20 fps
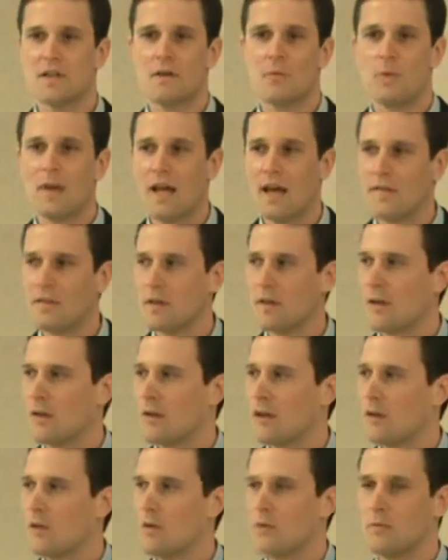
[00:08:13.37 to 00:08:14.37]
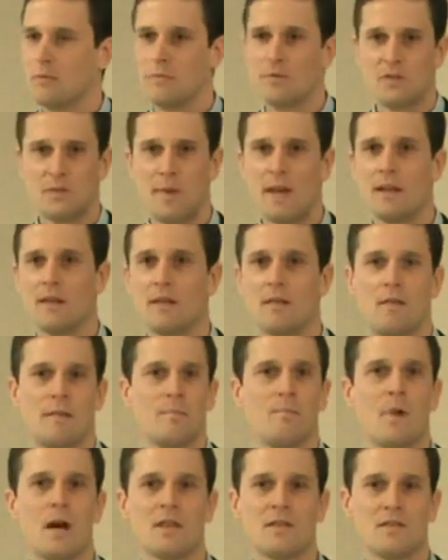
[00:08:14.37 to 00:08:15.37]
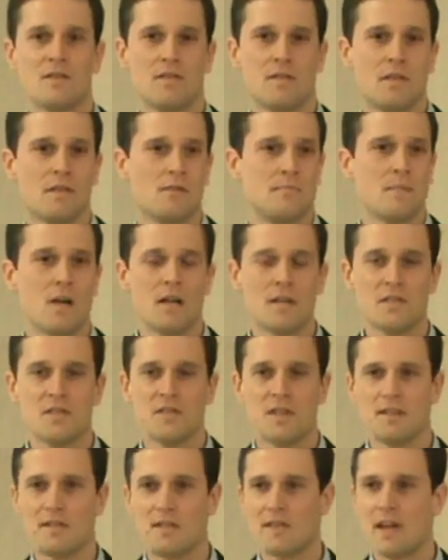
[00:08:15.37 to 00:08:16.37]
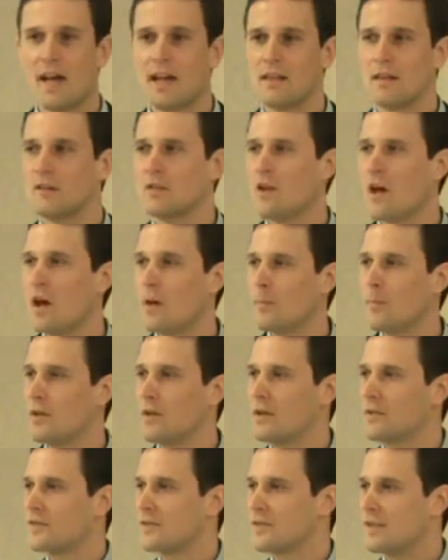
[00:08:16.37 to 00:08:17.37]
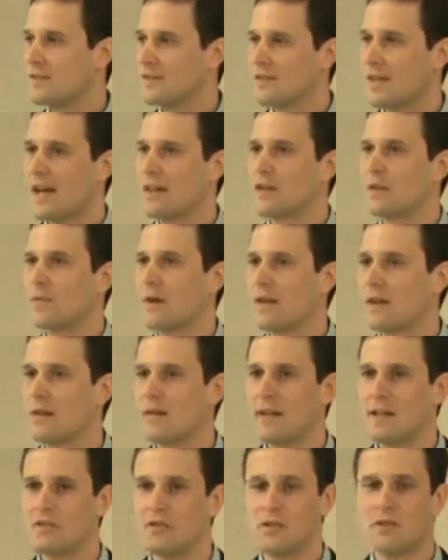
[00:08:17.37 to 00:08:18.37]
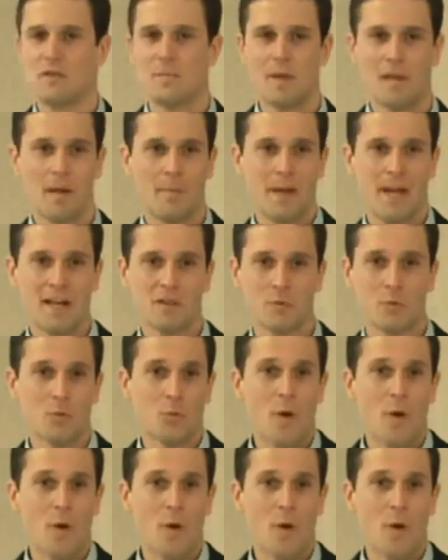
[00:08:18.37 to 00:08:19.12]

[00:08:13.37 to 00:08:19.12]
and we have to, spend months and months inside the law books and inside the regulations becoming experts?